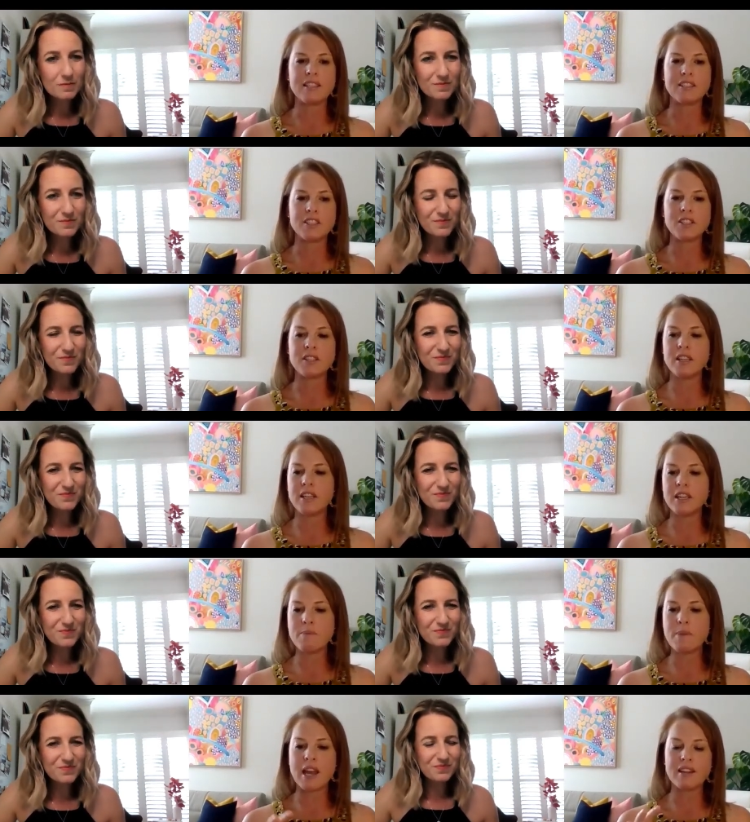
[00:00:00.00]
Speaker 1: is just think
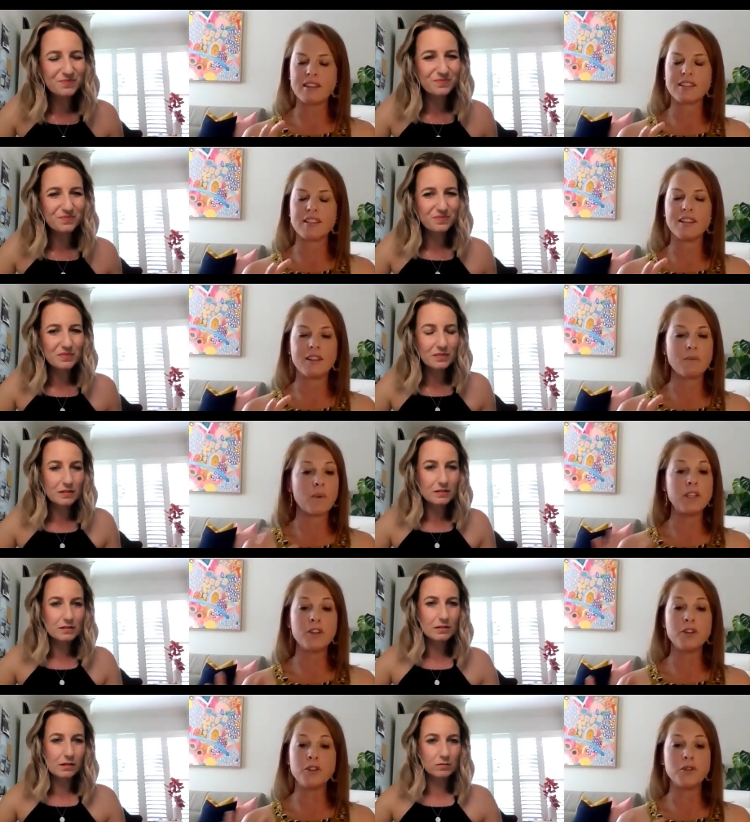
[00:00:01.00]
about
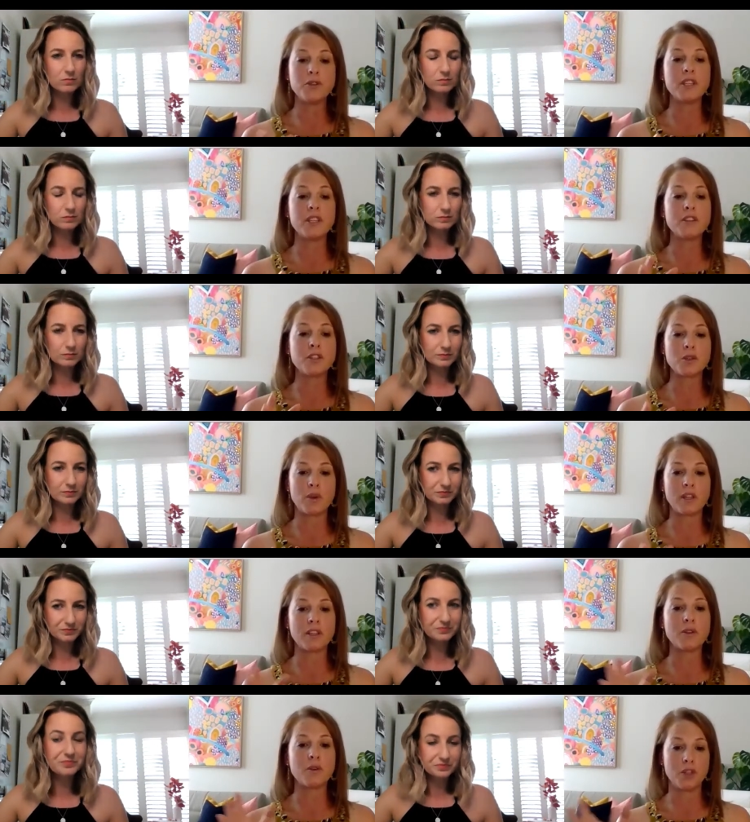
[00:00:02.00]
when you're using the
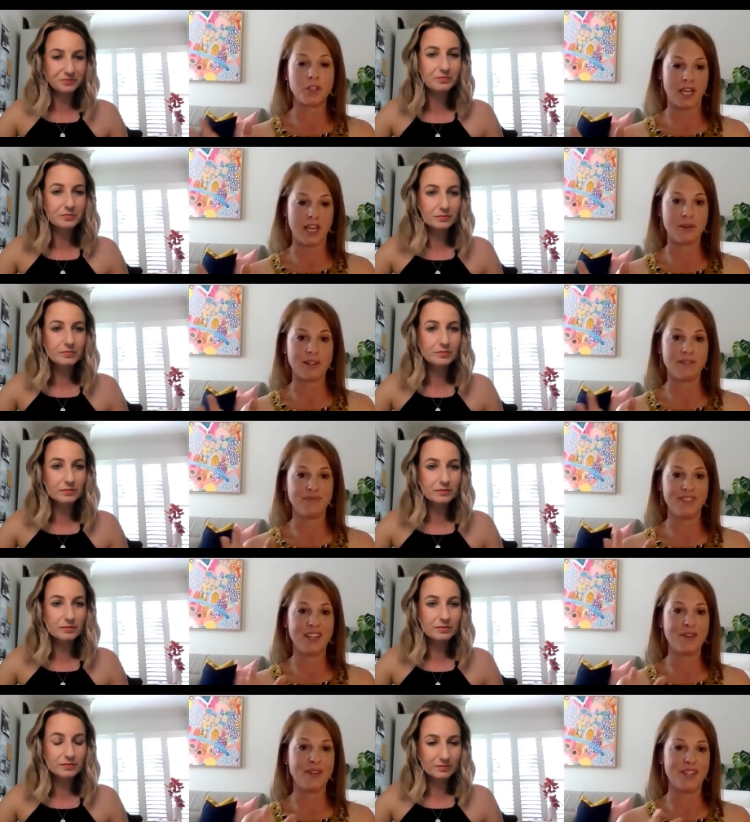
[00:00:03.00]
toilet or the shower,
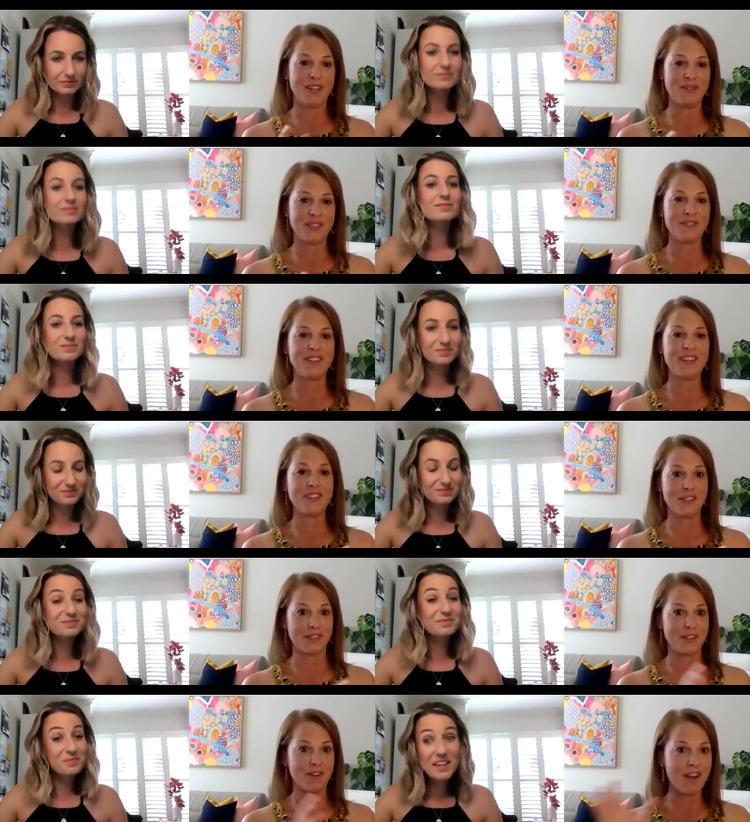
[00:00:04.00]
you know, in terms of your
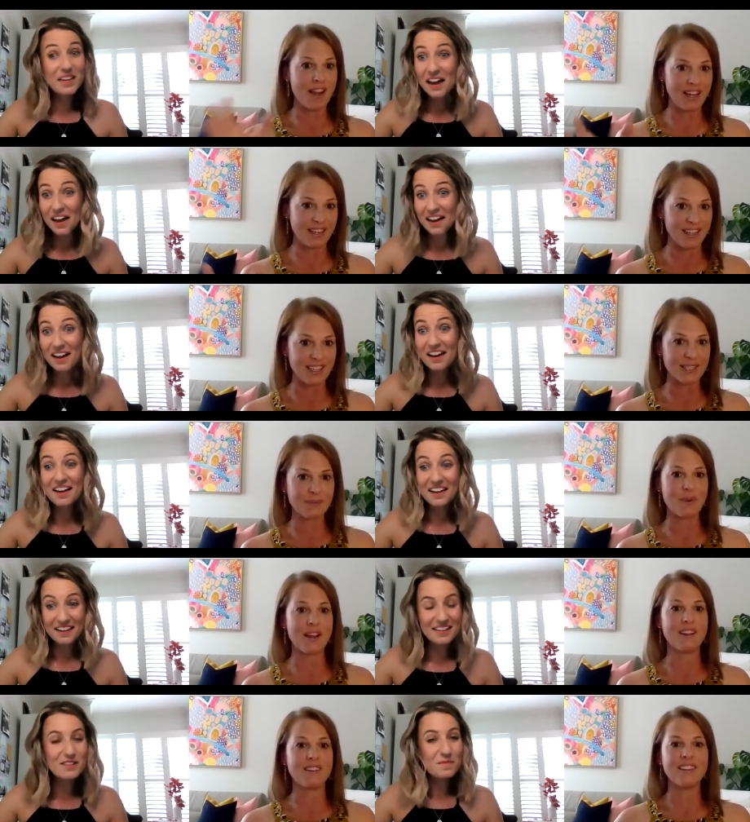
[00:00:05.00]
design yeah. as
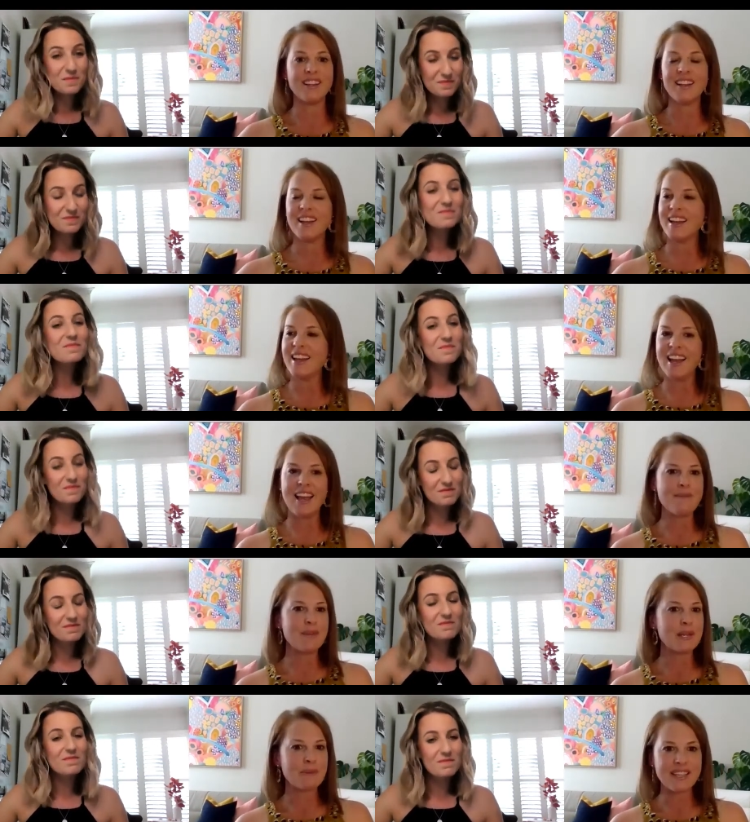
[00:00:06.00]
well how
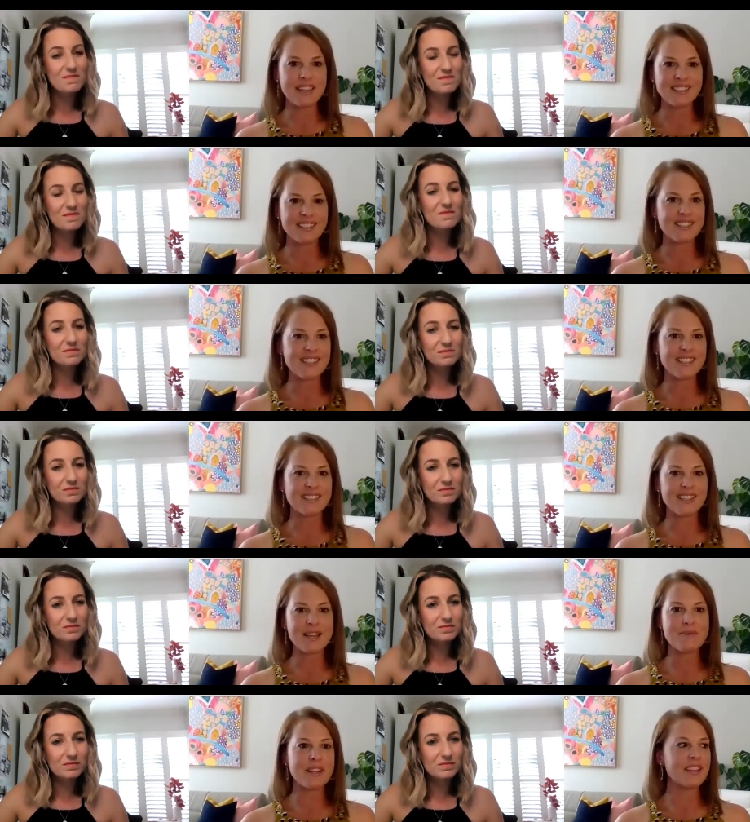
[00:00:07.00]
many places do you
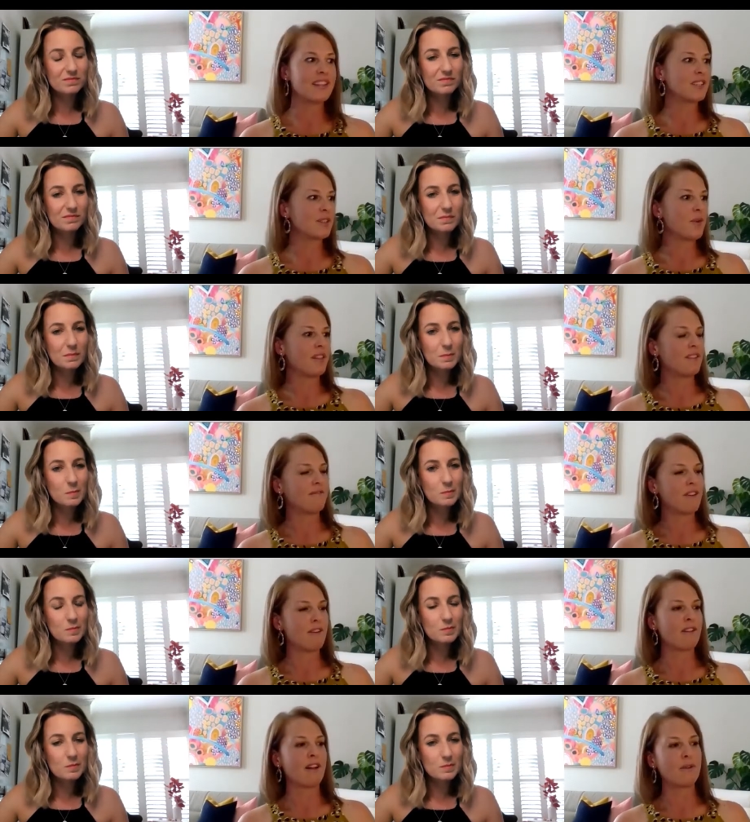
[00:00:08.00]
see where the toilet
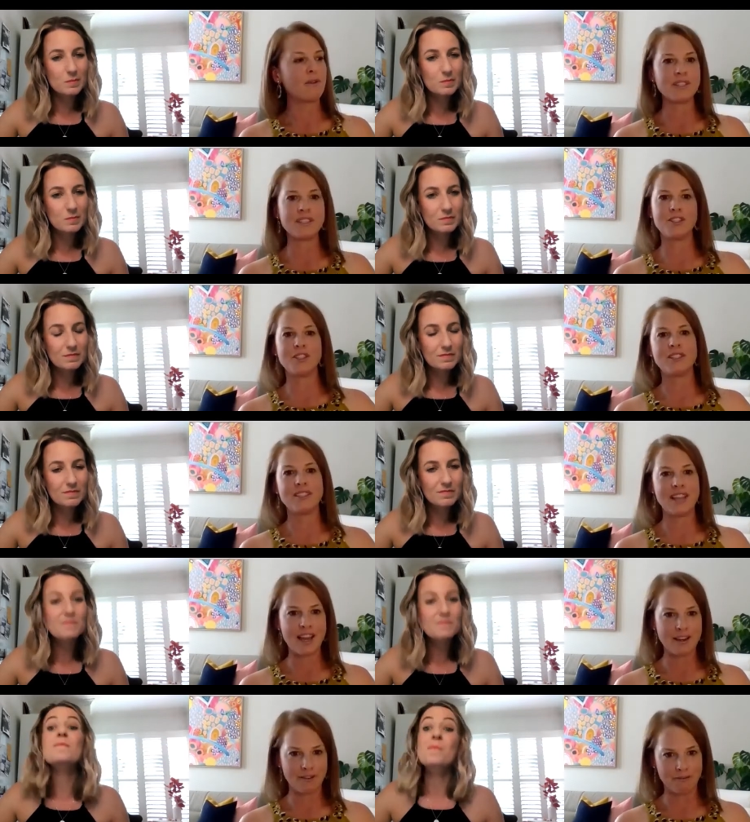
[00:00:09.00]
roll holders just
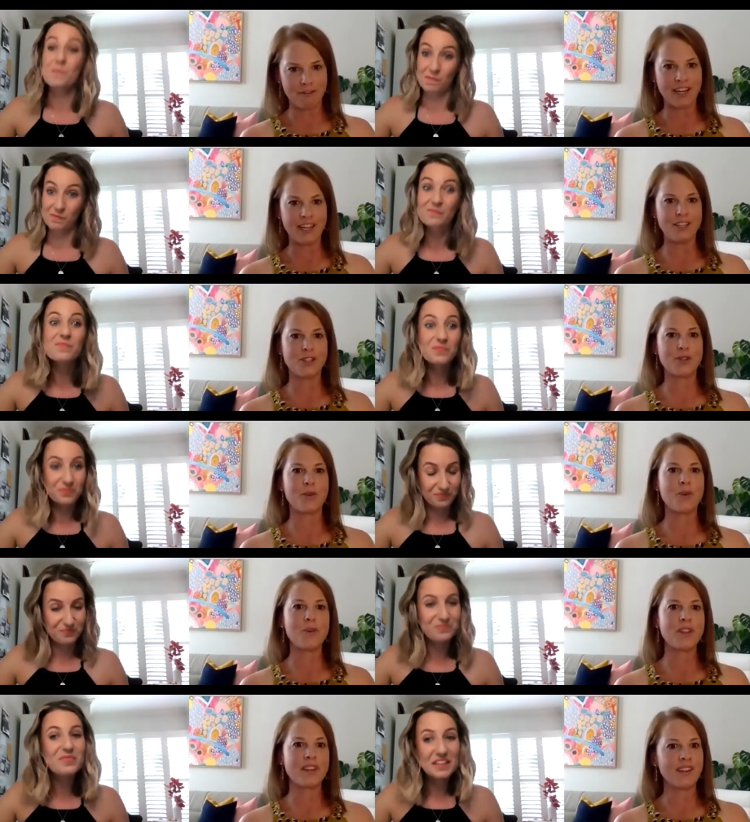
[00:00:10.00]
out of reach
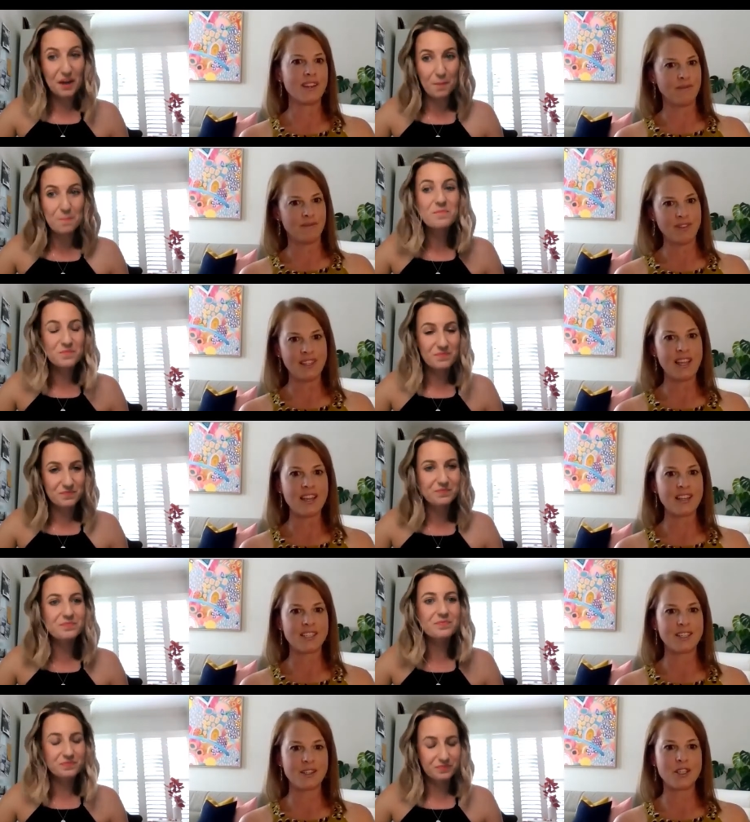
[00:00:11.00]
or the yeah, yeah
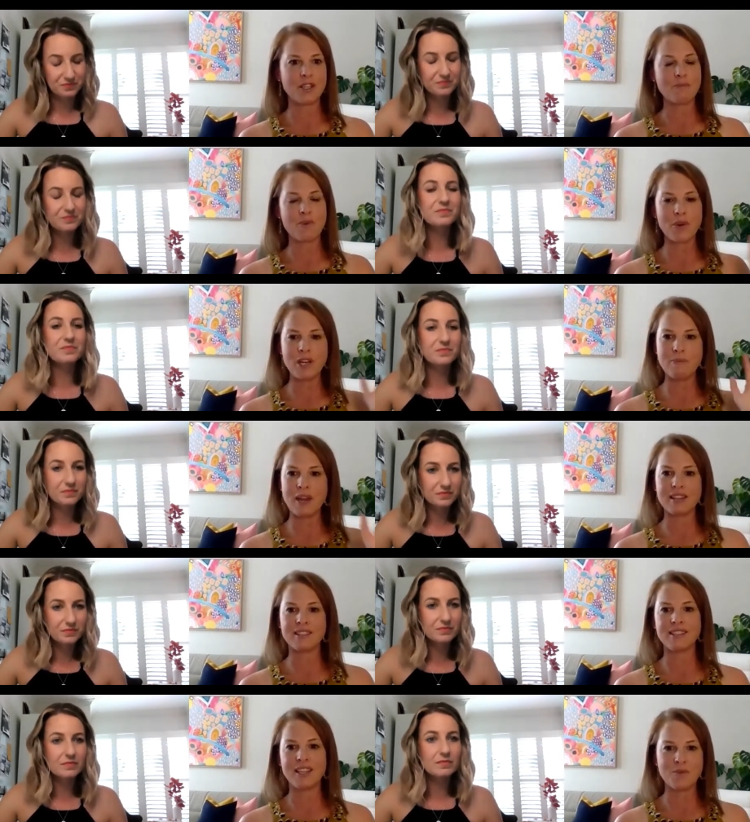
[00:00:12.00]
to, to the point
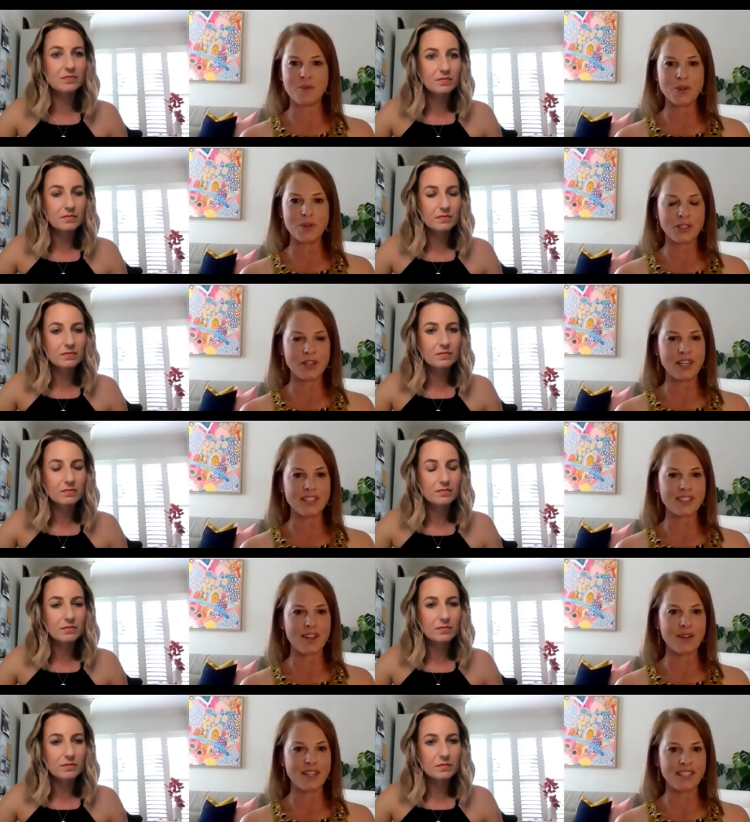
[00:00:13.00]
about seeing water streaks
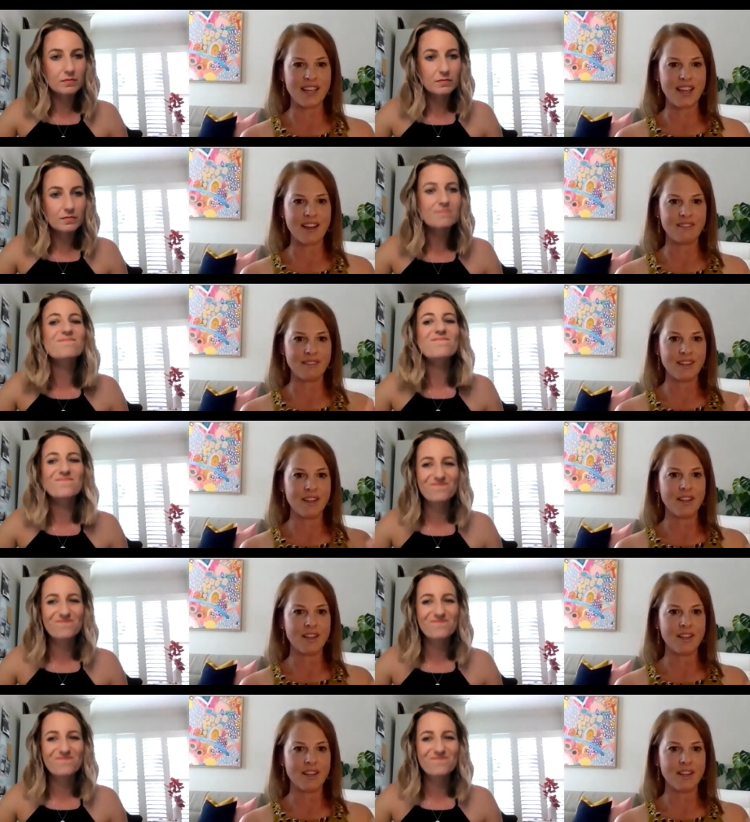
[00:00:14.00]
going down